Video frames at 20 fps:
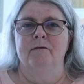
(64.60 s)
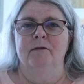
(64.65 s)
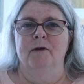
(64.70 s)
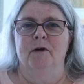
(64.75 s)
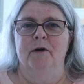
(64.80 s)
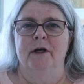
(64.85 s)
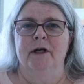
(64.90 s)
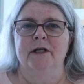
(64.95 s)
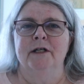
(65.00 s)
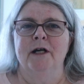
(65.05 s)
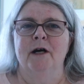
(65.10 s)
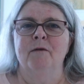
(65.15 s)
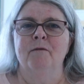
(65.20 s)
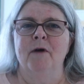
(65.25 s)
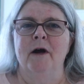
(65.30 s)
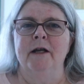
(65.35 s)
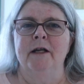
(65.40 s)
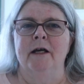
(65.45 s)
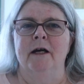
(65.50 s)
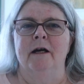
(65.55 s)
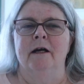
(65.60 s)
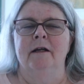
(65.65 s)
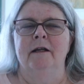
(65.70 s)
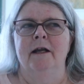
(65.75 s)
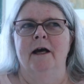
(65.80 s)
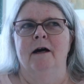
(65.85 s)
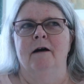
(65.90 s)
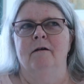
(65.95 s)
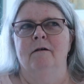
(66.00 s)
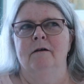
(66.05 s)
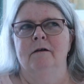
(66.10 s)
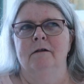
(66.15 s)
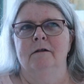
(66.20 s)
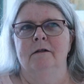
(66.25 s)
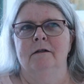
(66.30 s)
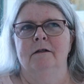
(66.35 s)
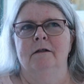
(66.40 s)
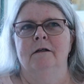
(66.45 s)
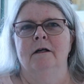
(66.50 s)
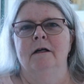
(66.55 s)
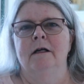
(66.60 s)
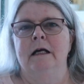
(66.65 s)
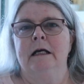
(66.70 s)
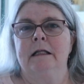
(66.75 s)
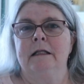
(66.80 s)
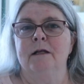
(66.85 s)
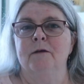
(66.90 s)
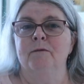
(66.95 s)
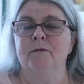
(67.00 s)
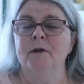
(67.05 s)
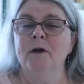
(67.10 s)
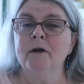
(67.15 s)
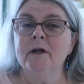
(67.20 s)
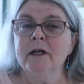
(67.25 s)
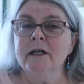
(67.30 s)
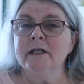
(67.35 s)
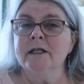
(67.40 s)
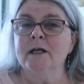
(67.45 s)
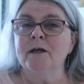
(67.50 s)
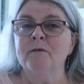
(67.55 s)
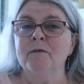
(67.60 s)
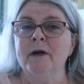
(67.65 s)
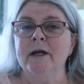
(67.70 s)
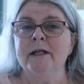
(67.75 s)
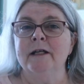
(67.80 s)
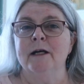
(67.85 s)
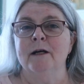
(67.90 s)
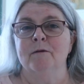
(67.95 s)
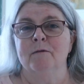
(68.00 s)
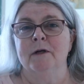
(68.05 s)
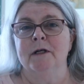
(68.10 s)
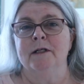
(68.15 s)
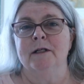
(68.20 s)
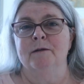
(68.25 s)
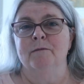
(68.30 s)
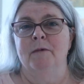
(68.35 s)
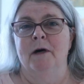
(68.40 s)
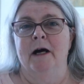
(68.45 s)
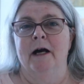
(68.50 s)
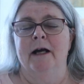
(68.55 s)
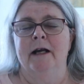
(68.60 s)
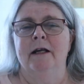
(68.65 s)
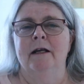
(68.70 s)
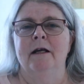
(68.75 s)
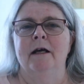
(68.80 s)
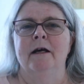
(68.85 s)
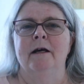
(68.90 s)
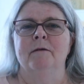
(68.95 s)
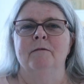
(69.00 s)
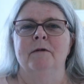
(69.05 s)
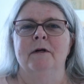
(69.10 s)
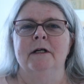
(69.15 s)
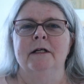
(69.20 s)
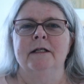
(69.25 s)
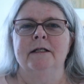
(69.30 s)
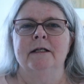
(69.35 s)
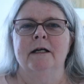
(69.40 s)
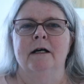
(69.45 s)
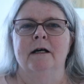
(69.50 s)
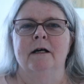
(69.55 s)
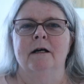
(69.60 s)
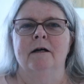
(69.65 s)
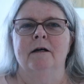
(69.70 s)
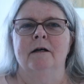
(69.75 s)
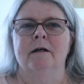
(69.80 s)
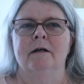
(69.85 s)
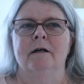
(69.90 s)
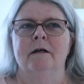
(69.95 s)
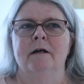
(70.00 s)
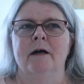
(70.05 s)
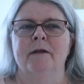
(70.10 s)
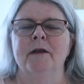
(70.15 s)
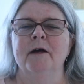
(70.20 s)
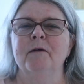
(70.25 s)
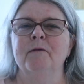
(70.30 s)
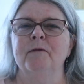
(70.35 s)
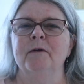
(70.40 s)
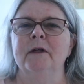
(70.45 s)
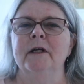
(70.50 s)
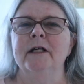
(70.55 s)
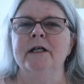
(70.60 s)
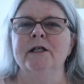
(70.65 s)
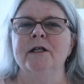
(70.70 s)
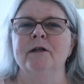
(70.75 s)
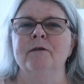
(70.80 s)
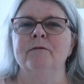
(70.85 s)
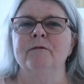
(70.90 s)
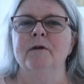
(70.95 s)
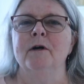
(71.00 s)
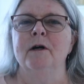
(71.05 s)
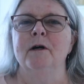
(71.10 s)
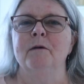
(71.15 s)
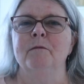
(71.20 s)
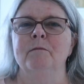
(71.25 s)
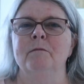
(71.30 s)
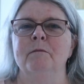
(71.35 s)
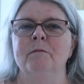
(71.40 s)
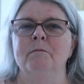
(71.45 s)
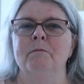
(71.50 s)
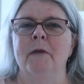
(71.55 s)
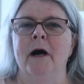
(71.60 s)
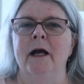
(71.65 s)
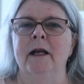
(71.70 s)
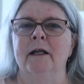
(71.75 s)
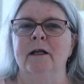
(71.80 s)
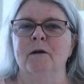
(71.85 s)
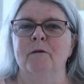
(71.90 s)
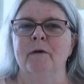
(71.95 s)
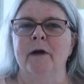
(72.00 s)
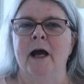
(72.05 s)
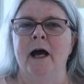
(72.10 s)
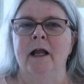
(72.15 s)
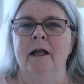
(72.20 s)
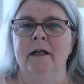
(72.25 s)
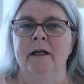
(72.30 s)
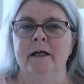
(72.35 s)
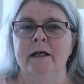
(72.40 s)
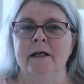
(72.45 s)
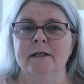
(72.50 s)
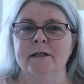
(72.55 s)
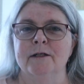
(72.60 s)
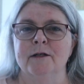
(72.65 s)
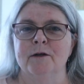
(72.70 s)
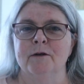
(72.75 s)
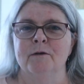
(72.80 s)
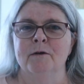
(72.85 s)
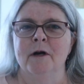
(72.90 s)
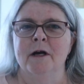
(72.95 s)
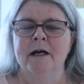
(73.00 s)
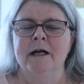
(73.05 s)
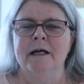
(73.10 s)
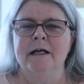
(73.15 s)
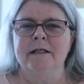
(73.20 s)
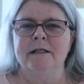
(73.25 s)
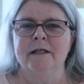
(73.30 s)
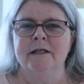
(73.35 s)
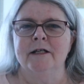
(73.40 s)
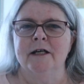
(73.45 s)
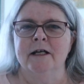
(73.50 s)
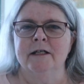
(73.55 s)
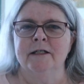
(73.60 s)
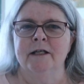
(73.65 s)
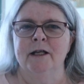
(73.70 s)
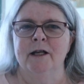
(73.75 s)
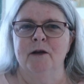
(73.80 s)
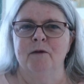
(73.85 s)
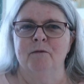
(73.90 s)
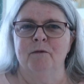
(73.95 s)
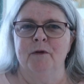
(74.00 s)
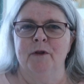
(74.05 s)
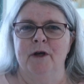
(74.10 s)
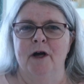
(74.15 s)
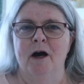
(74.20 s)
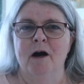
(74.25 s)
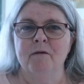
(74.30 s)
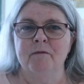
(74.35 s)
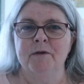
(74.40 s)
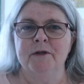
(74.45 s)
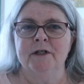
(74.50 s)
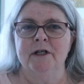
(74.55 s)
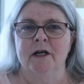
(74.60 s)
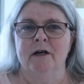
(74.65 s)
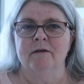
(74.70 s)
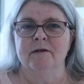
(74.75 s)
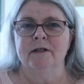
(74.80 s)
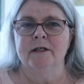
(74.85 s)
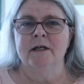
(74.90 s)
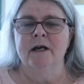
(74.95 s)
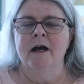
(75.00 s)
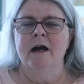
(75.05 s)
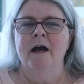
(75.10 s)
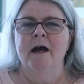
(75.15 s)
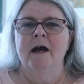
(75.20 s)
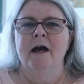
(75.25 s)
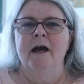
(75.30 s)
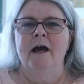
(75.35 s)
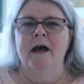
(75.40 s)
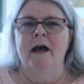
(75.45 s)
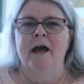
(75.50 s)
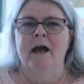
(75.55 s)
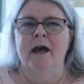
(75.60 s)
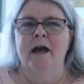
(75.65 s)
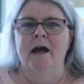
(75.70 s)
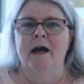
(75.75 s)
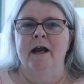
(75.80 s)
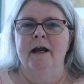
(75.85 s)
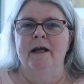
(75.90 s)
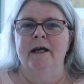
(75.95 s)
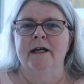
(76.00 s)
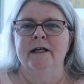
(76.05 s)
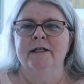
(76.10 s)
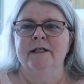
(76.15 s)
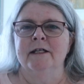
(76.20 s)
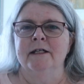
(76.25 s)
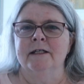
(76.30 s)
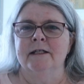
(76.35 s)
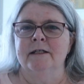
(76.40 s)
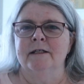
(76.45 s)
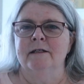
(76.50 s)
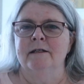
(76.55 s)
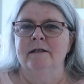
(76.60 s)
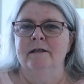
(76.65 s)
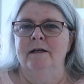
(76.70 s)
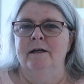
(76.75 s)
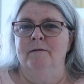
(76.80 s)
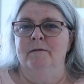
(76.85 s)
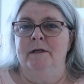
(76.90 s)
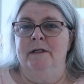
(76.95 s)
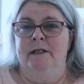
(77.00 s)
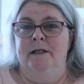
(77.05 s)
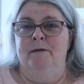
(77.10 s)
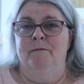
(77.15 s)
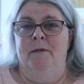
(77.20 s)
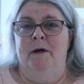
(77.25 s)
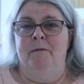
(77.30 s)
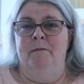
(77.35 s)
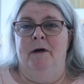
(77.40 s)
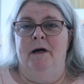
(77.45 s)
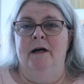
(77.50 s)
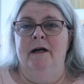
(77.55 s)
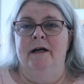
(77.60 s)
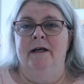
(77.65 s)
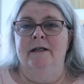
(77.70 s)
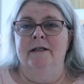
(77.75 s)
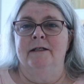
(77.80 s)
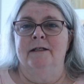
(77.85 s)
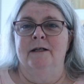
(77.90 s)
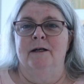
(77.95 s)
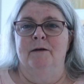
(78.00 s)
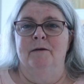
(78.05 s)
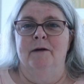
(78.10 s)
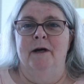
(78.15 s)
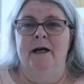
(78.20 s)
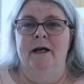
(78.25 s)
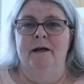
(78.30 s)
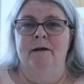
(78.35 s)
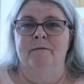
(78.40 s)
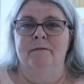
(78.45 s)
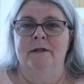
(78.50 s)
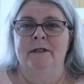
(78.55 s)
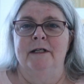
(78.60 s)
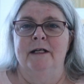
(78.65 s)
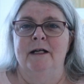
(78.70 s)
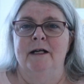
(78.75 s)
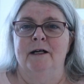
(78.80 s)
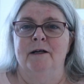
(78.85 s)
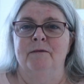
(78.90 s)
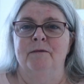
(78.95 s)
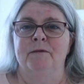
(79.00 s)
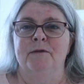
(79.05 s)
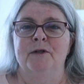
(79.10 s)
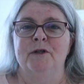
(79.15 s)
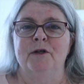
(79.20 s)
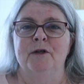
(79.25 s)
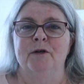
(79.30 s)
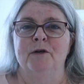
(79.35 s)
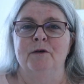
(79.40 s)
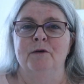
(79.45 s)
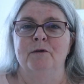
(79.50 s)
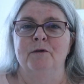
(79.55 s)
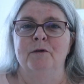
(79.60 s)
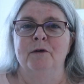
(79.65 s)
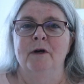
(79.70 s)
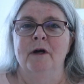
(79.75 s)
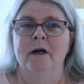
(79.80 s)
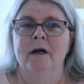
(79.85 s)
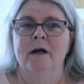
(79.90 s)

floating shelf idea. Now, the floating shelf idea wasn't mine. It was, I think, Felicia from My Little Realities who suggested it for the office shelves, and it was in my mind, so it was enough to